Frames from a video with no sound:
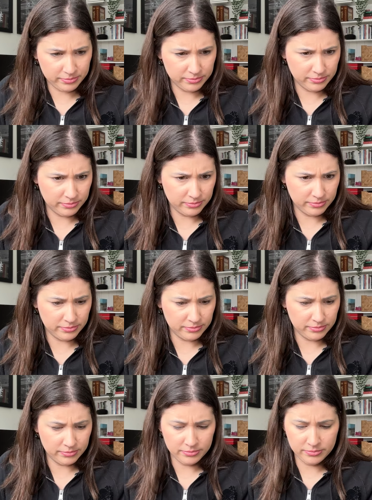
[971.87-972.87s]

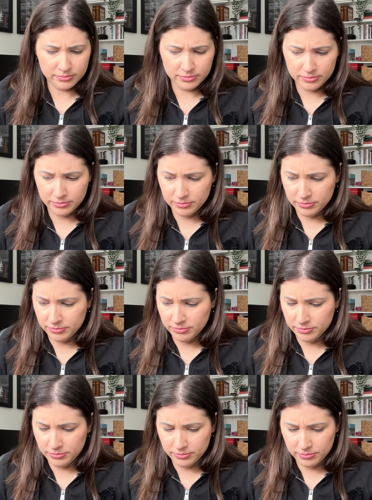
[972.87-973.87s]

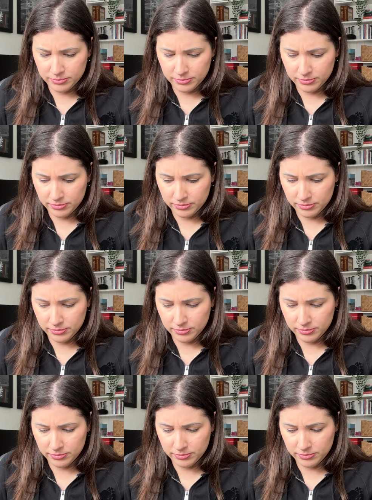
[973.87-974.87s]

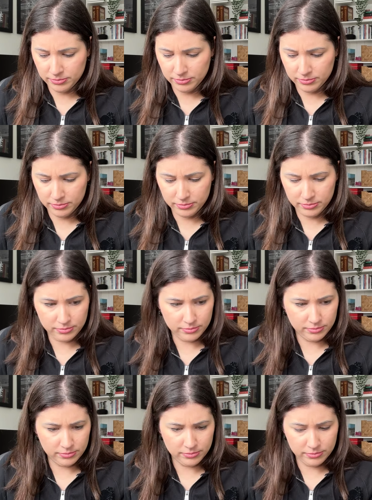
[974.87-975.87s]

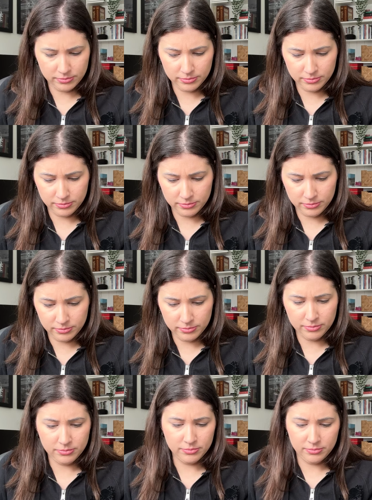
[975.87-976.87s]

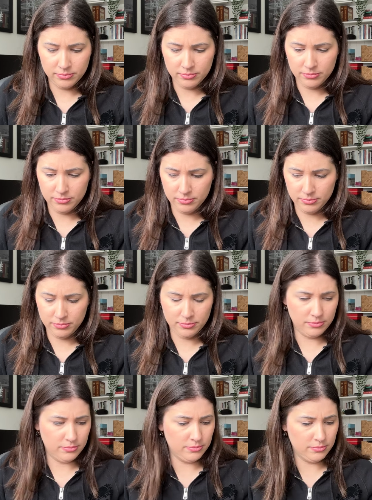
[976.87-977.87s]

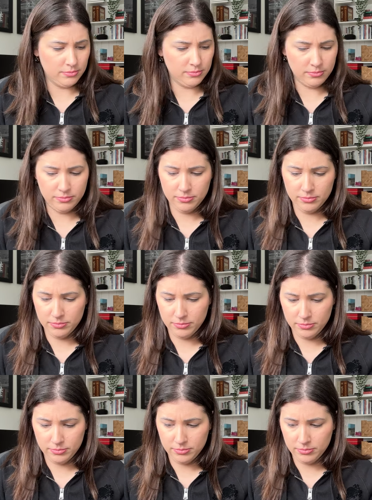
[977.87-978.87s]

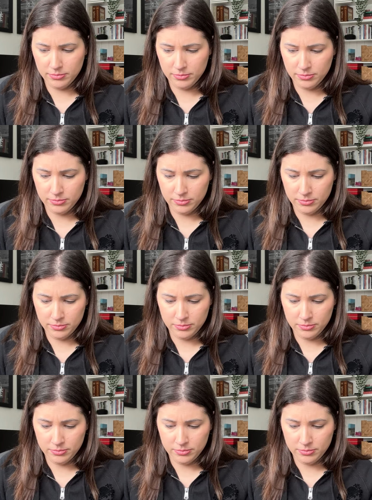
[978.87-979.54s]
(no one is talking)